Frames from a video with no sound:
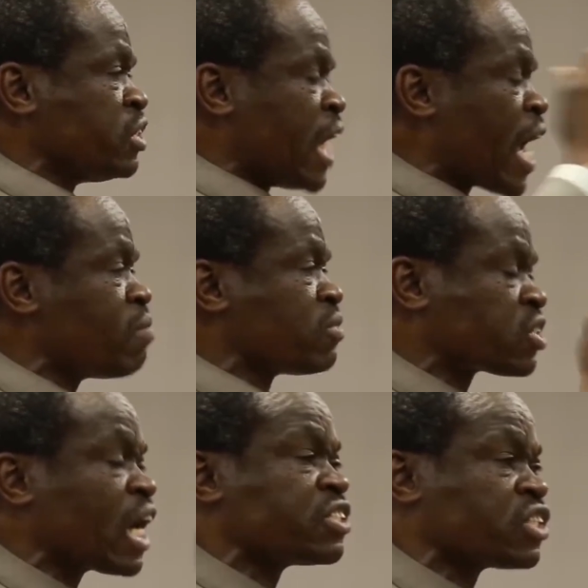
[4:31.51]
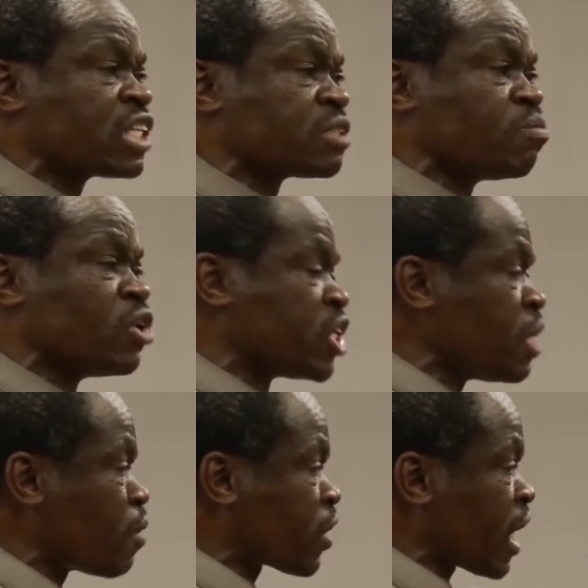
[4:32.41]
Names such as
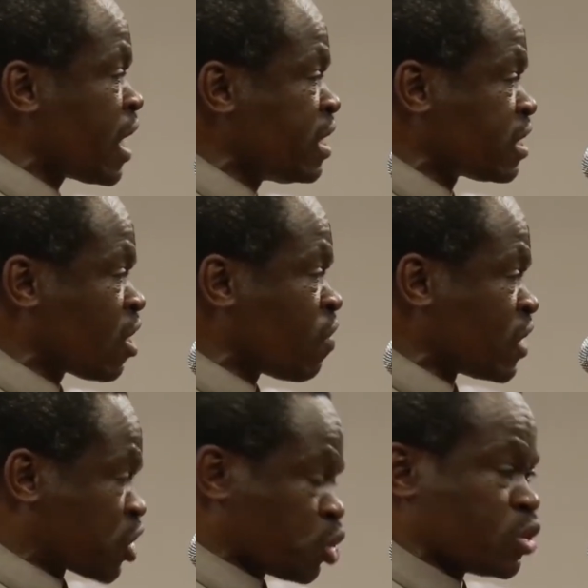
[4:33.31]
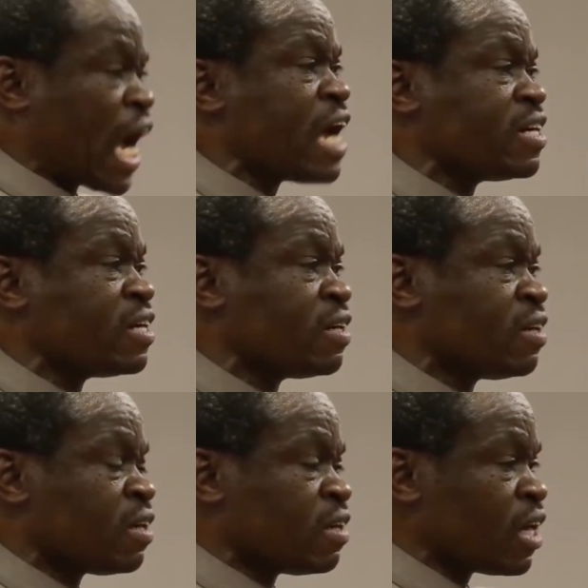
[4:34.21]
Modibo Keita of the Sudan,